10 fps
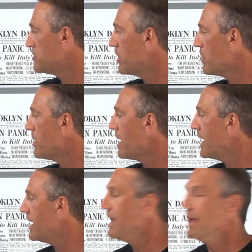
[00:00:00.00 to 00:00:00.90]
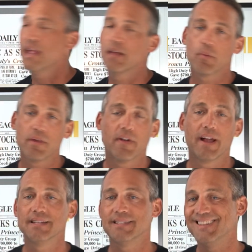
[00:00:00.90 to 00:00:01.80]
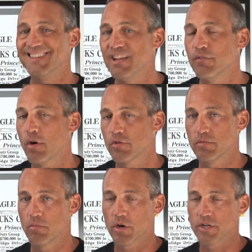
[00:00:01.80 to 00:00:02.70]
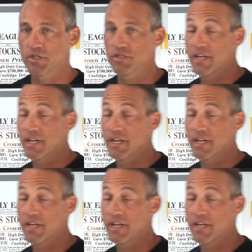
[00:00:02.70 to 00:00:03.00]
So they were buying and refinancing defaulted mortgages.